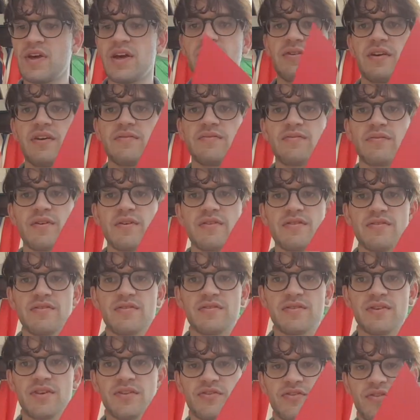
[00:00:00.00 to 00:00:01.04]
Left with
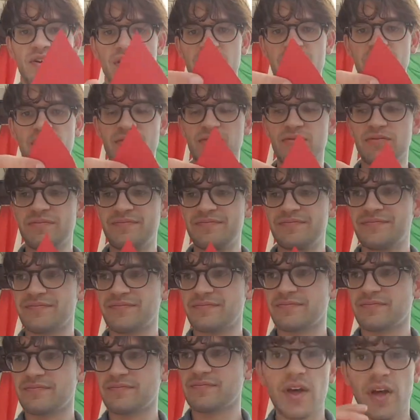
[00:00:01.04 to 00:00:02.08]
a triangle.
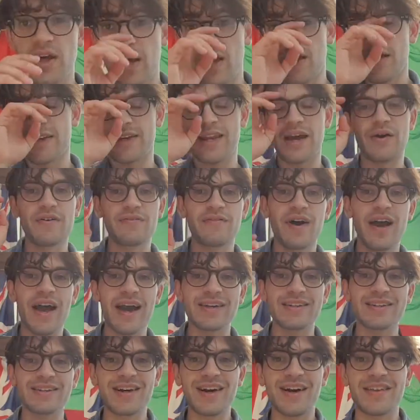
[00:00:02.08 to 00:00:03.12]
Now, if I
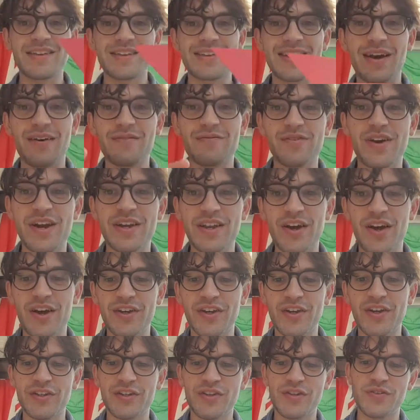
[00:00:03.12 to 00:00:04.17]
hadn't cut this out of red, I
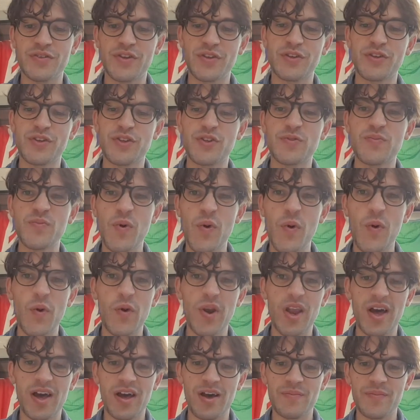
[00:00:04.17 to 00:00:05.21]
could use a
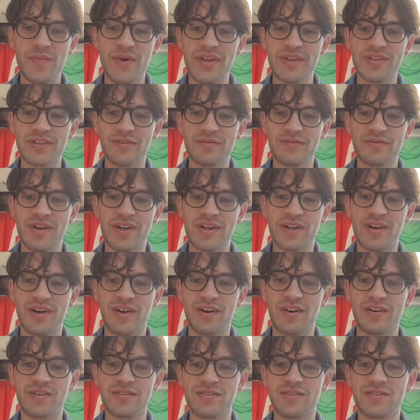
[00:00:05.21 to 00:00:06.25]
smaller piece of red
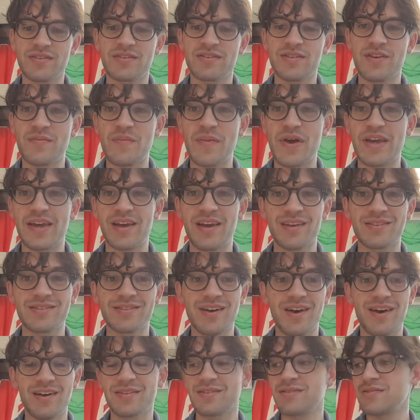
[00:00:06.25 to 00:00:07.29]
card to make a
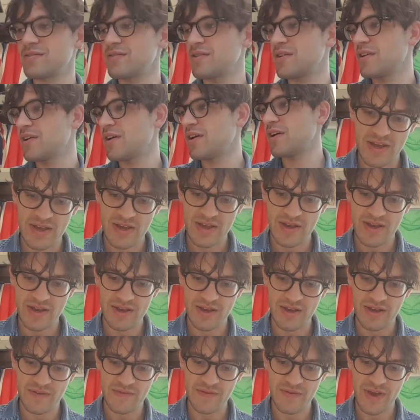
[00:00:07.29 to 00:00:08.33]
tongue.
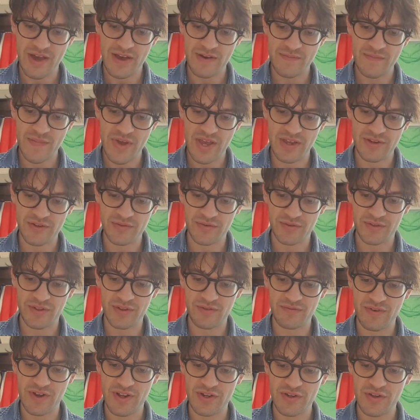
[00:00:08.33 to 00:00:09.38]
If you have made yours in
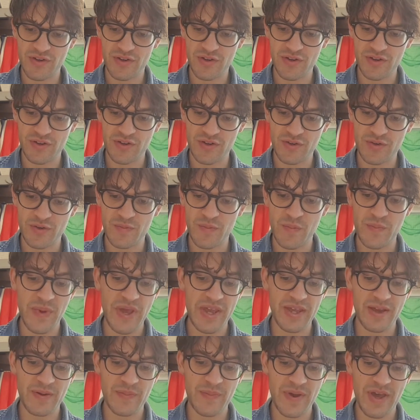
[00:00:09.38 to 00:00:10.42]
red, you could use
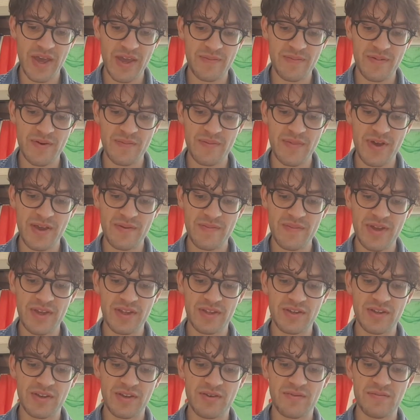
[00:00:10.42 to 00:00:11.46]
pink paper maybe
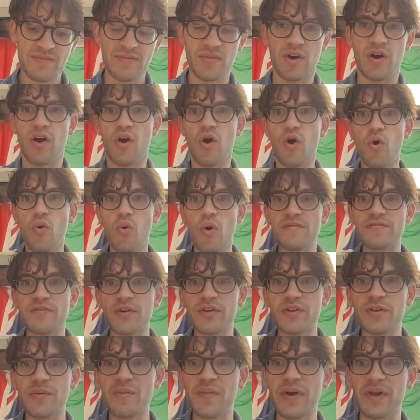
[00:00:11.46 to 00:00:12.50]
to... Oh, I've got
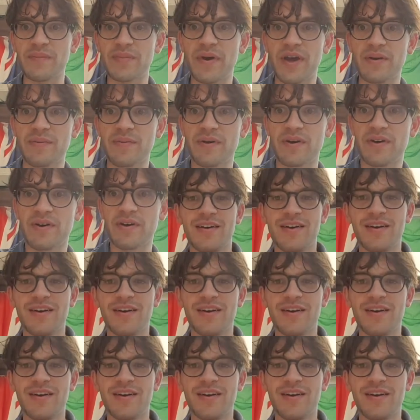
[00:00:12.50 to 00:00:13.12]
some pink paper.